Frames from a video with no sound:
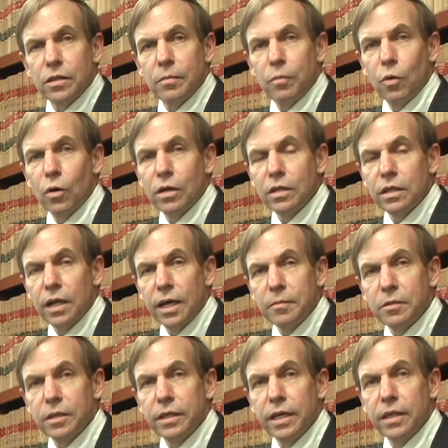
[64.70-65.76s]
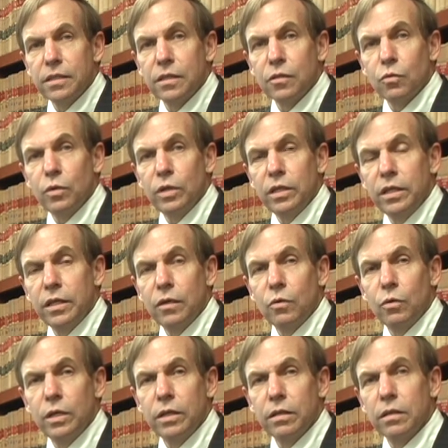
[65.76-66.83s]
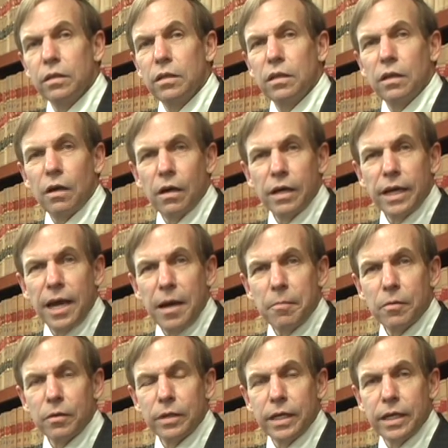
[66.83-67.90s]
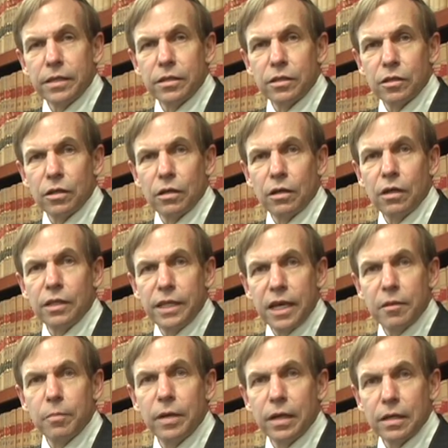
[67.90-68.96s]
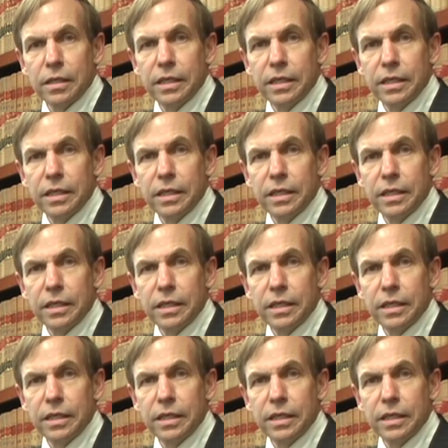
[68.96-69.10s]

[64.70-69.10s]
important types of cases we deal with are capital cases, or death penalty